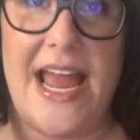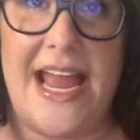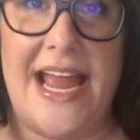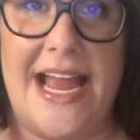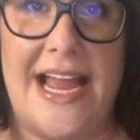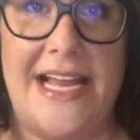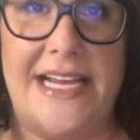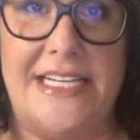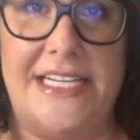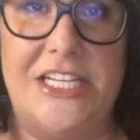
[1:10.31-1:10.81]

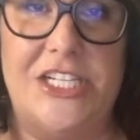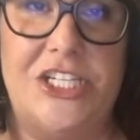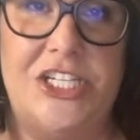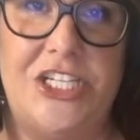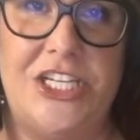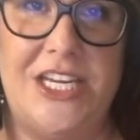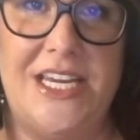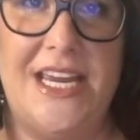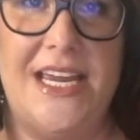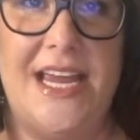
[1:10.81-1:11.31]
and
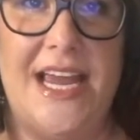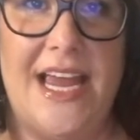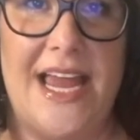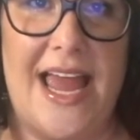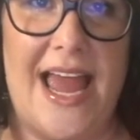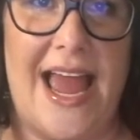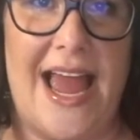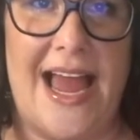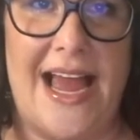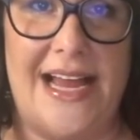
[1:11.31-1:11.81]
she
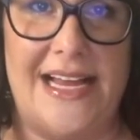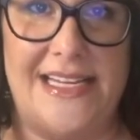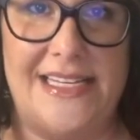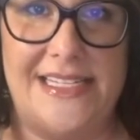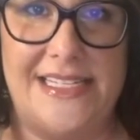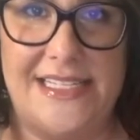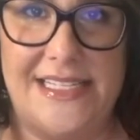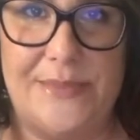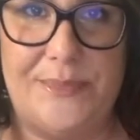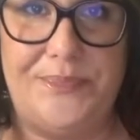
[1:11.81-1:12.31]

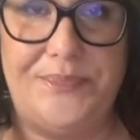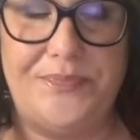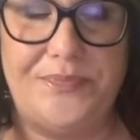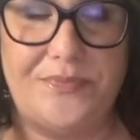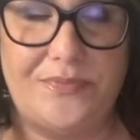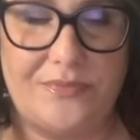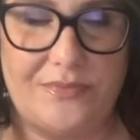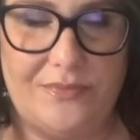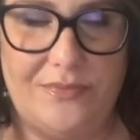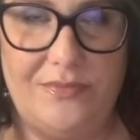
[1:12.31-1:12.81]
has
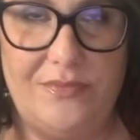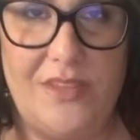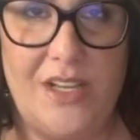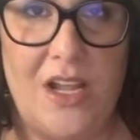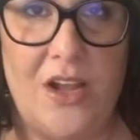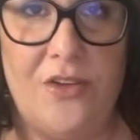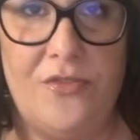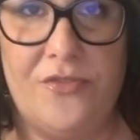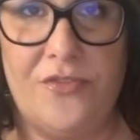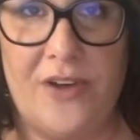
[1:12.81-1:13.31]

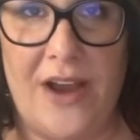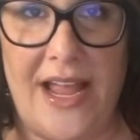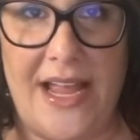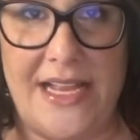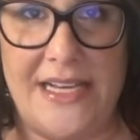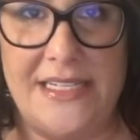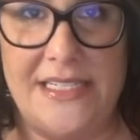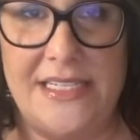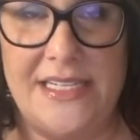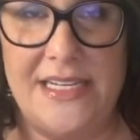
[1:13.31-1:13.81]
a
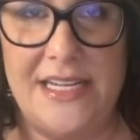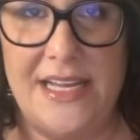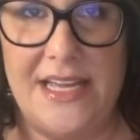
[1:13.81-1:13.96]
friend